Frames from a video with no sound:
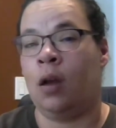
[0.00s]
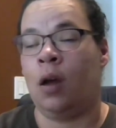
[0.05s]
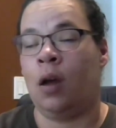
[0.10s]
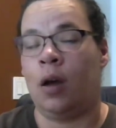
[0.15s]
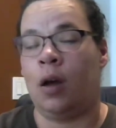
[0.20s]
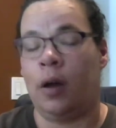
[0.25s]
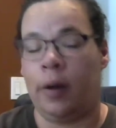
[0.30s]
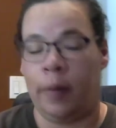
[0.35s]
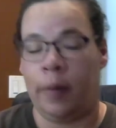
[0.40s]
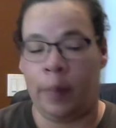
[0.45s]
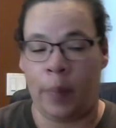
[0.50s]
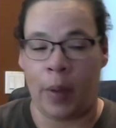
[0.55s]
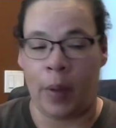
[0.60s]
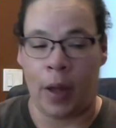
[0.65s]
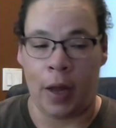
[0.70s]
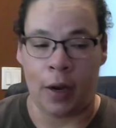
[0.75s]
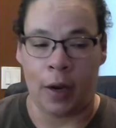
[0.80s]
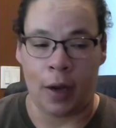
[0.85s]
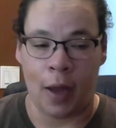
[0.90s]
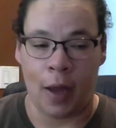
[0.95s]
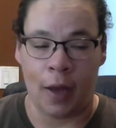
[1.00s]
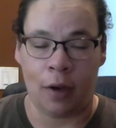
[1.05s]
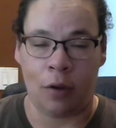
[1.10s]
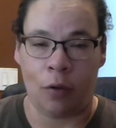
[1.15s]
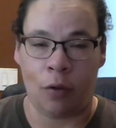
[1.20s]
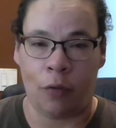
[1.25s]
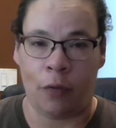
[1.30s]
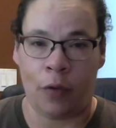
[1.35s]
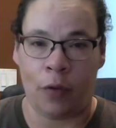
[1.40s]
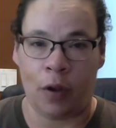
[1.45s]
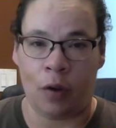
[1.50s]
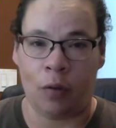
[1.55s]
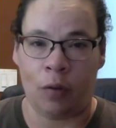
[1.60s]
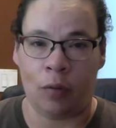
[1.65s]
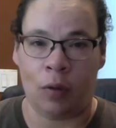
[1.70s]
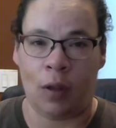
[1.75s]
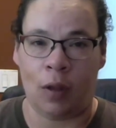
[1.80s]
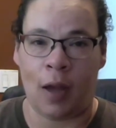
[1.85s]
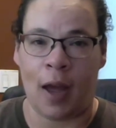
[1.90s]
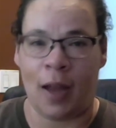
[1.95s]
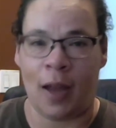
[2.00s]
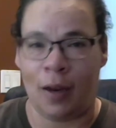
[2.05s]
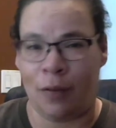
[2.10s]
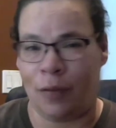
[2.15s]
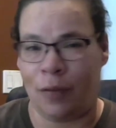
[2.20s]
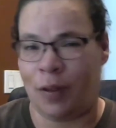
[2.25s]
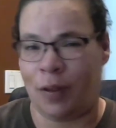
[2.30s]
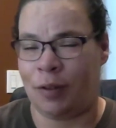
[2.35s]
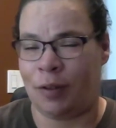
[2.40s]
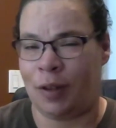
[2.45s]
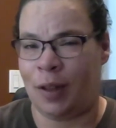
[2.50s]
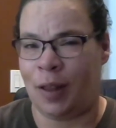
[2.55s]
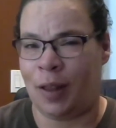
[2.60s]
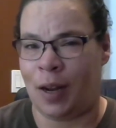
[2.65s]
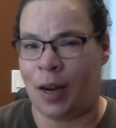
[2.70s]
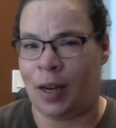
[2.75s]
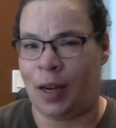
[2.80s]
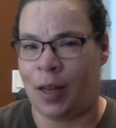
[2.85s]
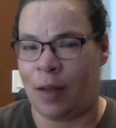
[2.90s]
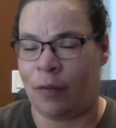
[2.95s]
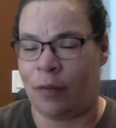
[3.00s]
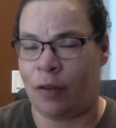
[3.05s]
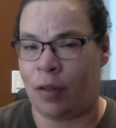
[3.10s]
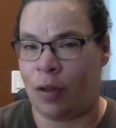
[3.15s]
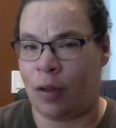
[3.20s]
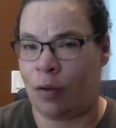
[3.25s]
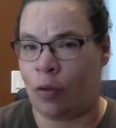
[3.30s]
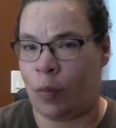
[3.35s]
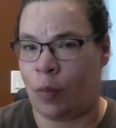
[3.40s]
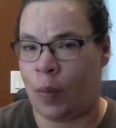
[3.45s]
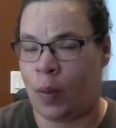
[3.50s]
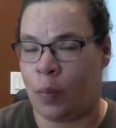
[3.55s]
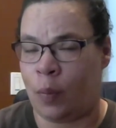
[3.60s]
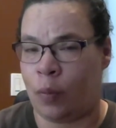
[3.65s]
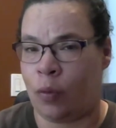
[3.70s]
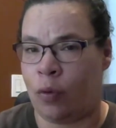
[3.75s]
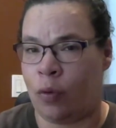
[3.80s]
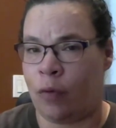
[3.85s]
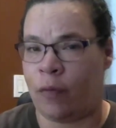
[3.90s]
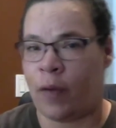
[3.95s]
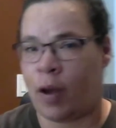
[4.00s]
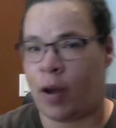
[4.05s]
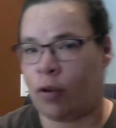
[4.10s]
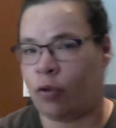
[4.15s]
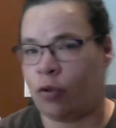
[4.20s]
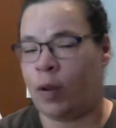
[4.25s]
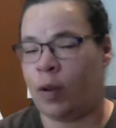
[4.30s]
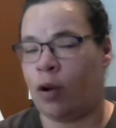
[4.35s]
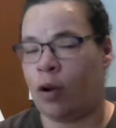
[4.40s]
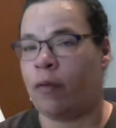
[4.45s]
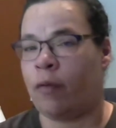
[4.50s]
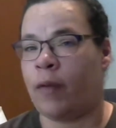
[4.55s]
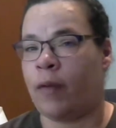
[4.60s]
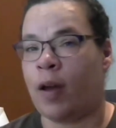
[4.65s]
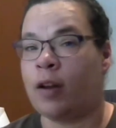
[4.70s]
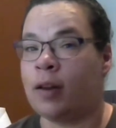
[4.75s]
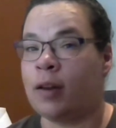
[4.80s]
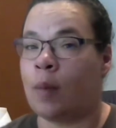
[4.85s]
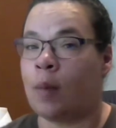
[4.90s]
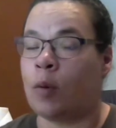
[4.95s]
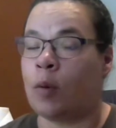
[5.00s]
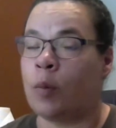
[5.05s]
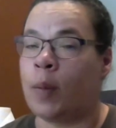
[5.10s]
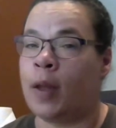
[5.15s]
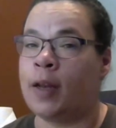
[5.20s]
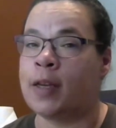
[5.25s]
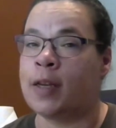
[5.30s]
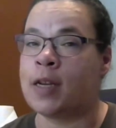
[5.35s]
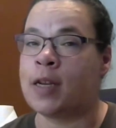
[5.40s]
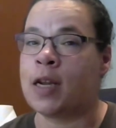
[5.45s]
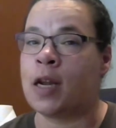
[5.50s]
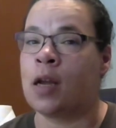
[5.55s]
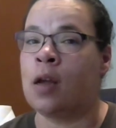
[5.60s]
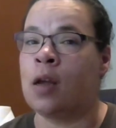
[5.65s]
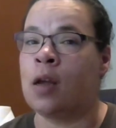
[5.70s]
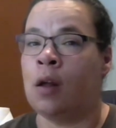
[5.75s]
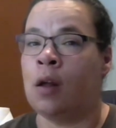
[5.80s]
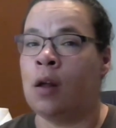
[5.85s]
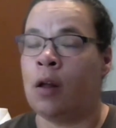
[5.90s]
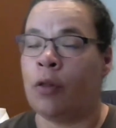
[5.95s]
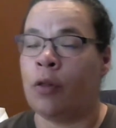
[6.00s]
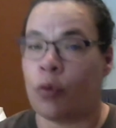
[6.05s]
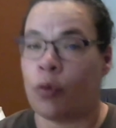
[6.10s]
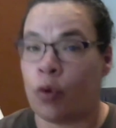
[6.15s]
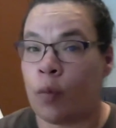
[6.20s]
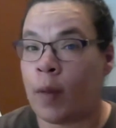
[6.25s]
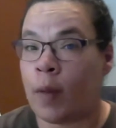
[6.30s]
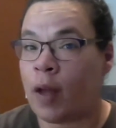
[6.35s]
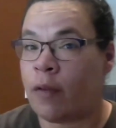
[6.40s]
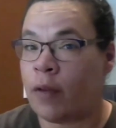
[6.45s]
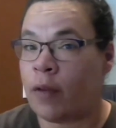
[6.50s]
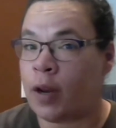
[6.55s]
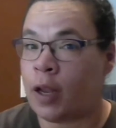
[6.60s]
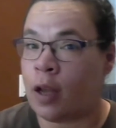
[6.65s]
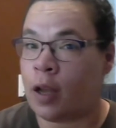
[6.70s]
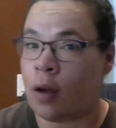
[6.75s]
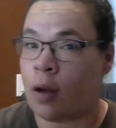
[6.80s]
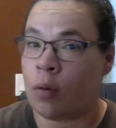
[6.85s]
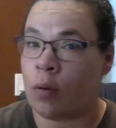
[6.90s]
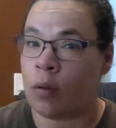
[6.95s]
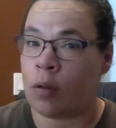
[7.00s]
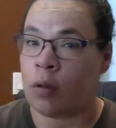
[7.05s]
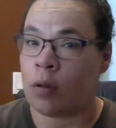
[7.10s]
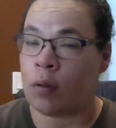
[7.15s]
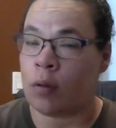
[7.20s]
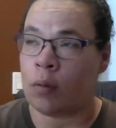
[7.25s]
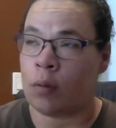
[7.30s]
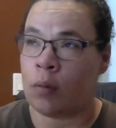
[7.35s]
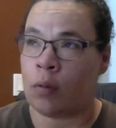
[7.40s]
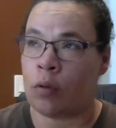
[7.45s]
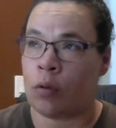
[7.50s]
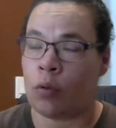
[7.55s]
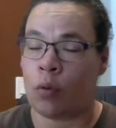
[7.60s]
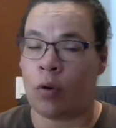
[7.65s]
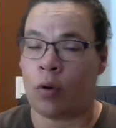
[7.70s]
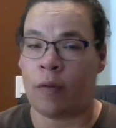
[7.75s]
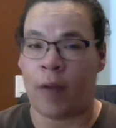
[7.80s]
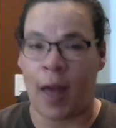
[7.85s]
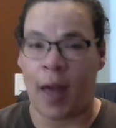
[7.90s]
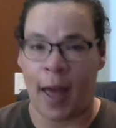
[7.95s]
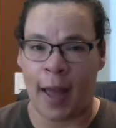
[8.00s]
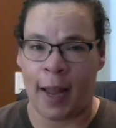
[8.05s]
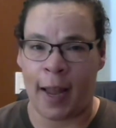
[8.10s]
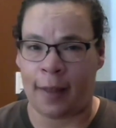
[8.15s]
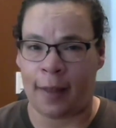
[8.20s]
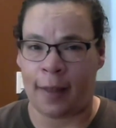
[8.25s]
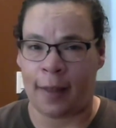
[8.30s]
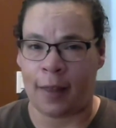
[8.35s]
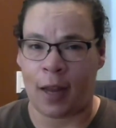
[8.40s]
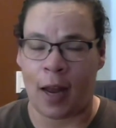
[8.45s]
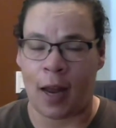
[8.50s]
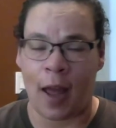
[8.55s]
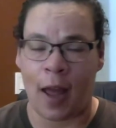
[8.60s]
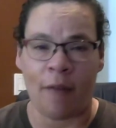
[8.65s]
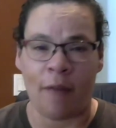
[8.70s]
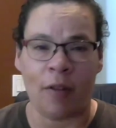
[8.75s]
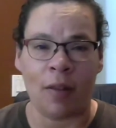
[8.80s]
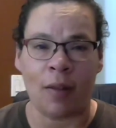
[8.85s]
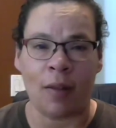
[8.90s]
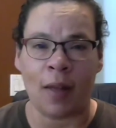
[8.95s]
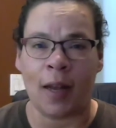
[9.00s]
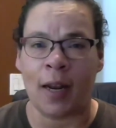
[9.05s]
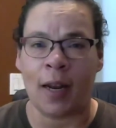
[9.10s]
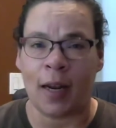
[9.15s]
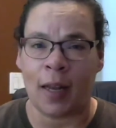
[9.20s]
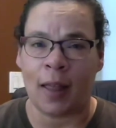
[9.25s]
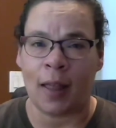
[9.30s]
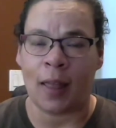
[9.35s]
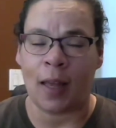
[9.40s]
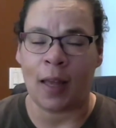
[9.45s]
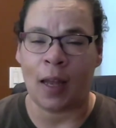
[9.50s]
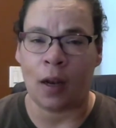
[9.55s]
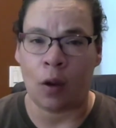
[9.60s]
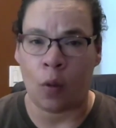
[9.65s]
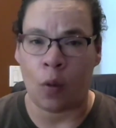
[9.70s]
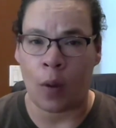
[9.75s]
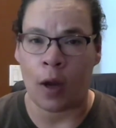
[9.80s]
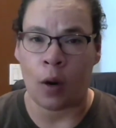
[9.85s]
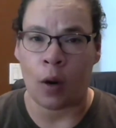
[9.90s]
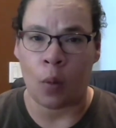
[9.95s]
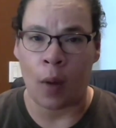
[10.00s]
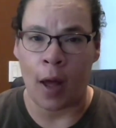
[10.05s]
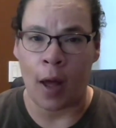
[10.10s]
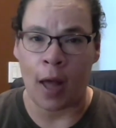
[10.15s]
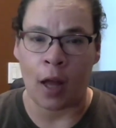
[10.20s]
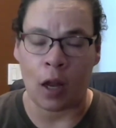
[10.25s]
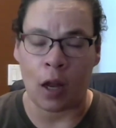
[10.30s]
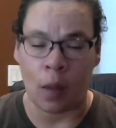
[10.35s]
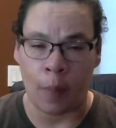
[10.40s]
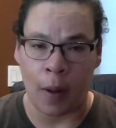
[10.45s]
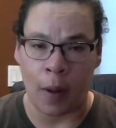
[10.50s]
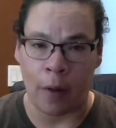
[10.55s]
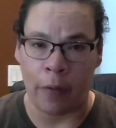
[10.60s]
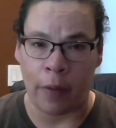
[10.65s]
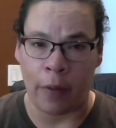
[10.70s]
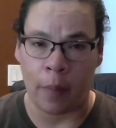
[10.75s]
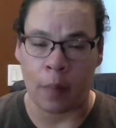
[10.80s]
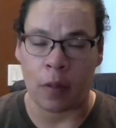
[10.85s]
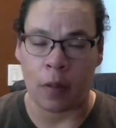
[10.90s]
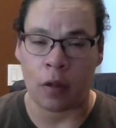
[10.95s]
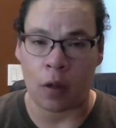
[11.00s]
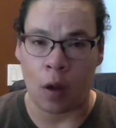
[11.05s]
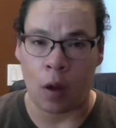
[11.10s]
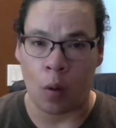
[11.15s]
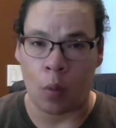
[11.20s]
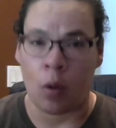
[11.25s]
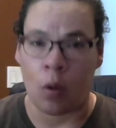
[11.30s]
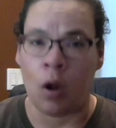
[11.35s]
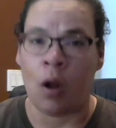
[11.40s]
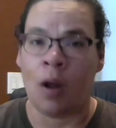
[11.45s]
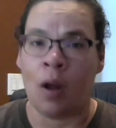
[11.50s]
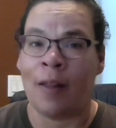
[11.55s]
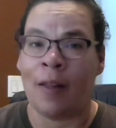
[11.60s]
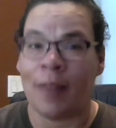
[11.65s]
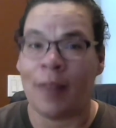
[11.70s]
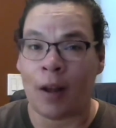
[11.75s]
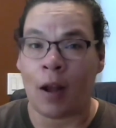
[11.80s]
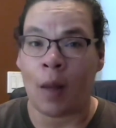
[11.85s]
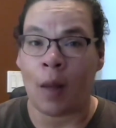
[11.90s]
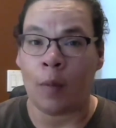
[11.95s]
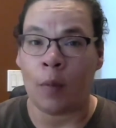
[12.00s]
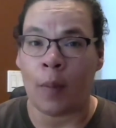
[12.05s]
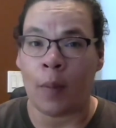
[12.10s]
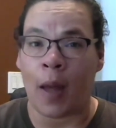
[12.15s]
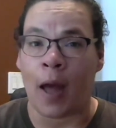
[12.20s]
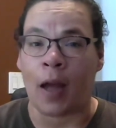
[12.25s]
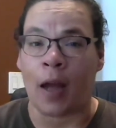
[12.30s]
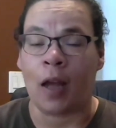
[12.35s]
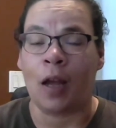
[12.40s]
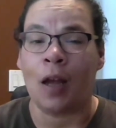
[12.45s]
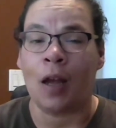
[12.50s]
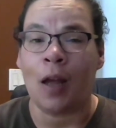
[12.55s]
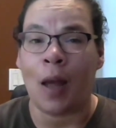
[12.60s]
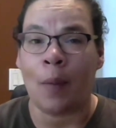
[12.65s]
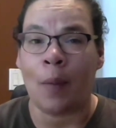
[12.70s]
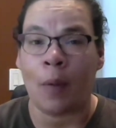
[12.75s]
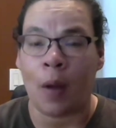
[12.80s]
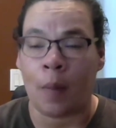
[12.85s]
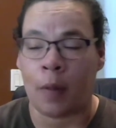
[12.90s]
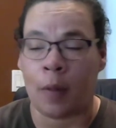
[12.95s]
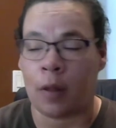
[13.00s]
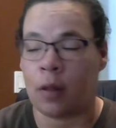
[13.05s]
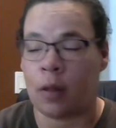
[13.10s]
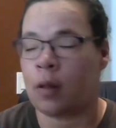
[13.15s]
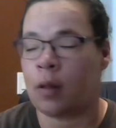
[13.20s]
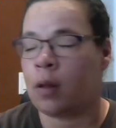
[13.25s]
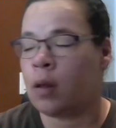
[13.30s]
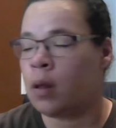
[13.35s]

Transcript: But I do feel kind of guilty that I left those people who found me or found diamond painting through my videos sort of hanging, that I haven't said anything in quite a while about them. So They're coming back. I promise.